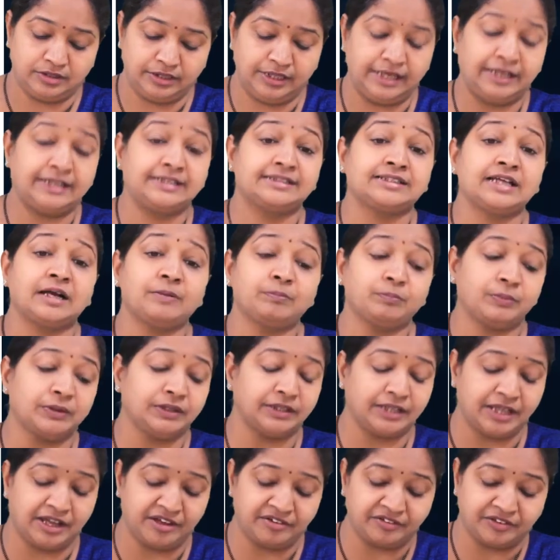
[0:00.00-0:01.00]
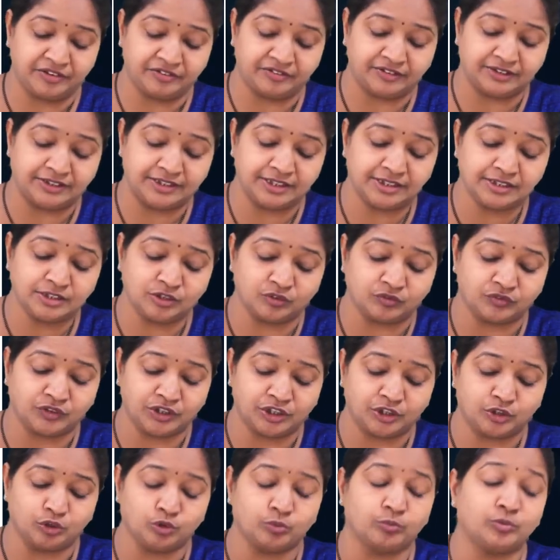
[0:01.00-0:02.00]
Example they have given us of
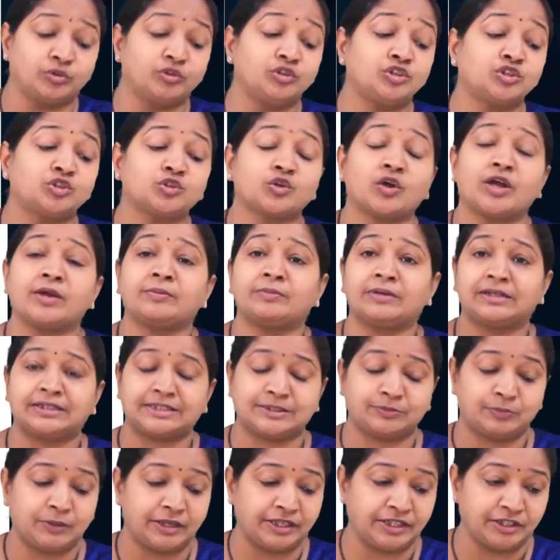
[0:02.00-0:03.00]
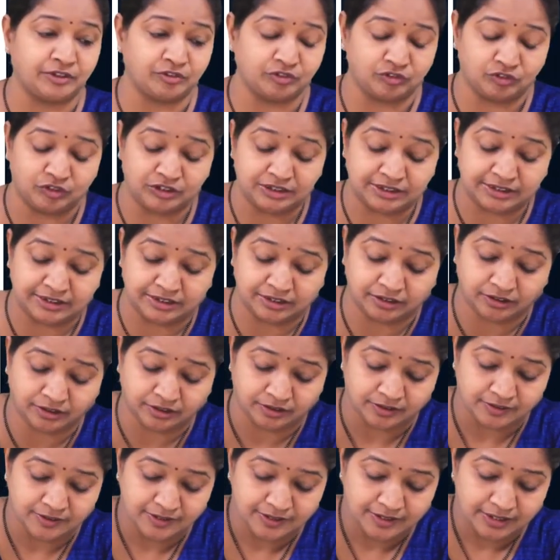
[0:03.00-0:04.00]
the cube root, so I am explaining this
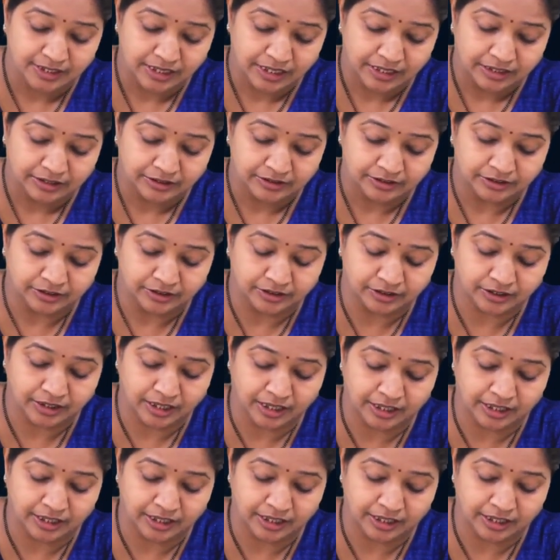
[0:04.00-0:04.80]
here. Here